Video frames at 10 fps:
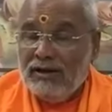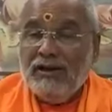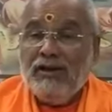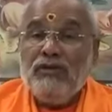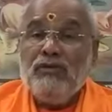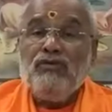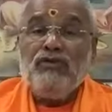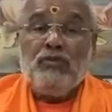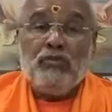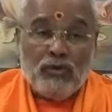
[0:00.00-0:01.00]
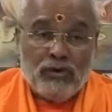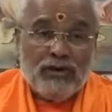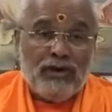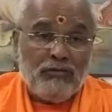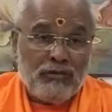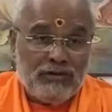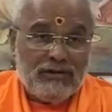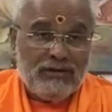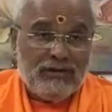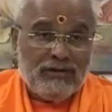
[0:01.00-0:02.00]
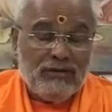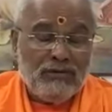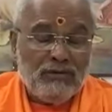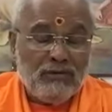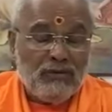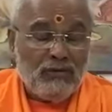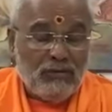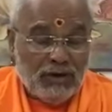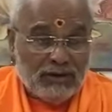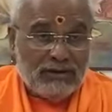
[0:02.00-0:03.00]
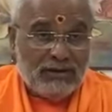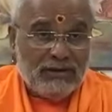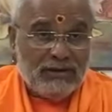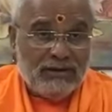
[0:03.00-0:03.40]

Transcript: ready to support that person. Gurukul Vasa.